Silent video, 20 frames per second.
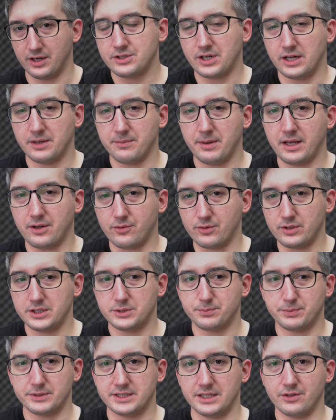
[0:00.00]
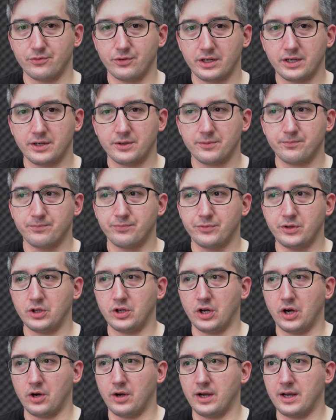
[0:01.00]
Try to make it really specific.
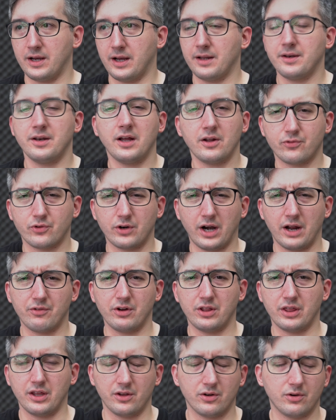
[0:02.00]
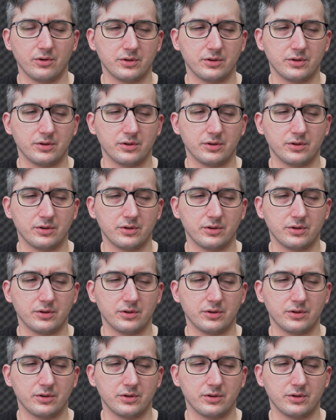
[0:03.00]
And not for everything. You don't